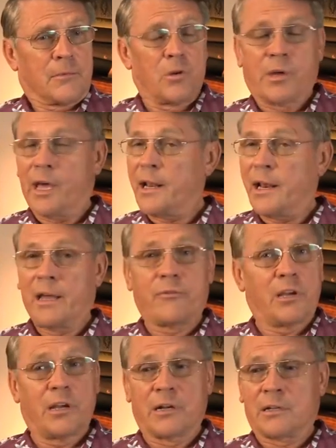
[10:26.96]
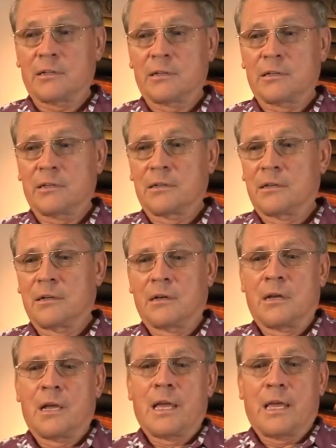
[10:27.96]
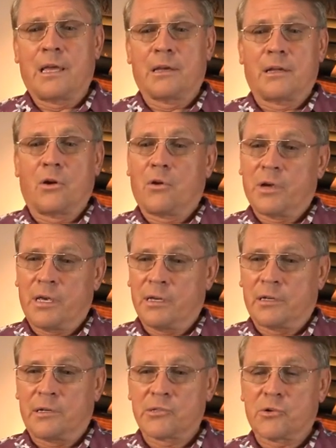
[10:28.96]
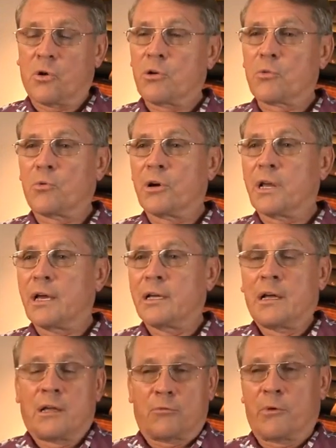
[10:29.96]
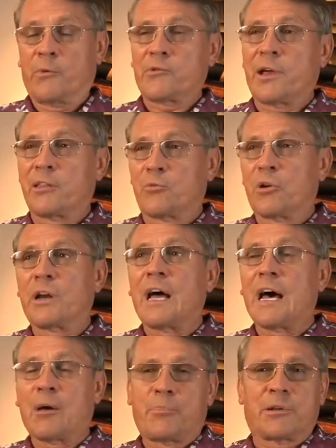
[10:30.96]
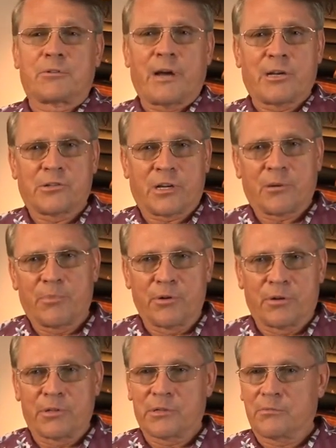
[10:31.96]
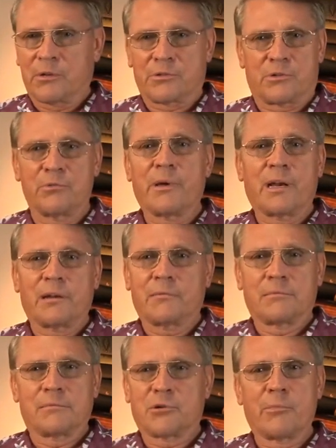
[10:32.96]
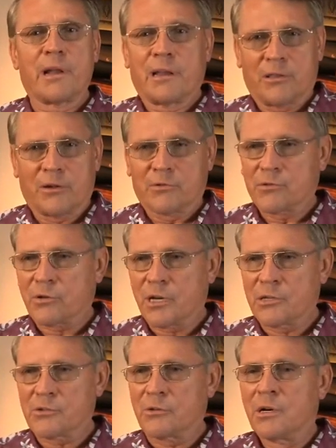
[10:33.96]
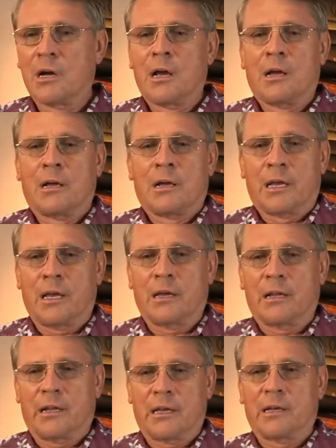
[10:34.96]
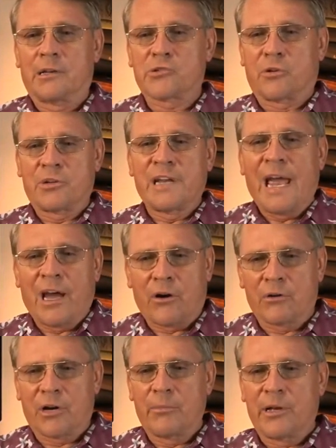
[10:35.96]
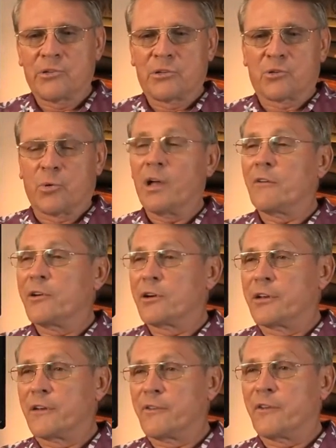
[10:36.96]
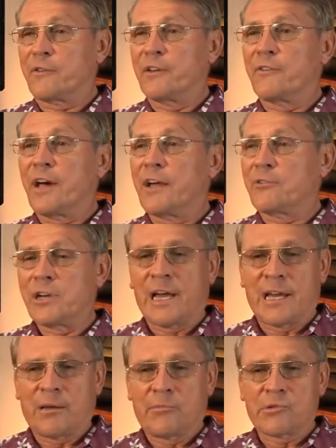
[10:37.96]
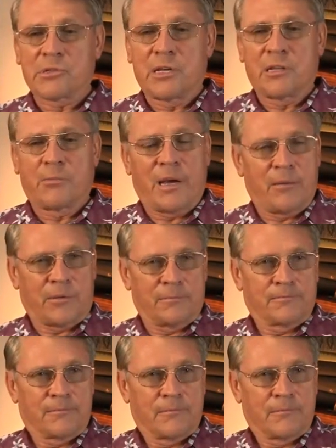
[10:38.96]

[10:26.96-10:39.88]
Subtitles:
You cannot have a hill. Hill or hills, or the word, when we tried the word up, it crashed the computer. It said there's too many of those, okay? So hill, hills, or down are mentioned 1,255 times in the Bible.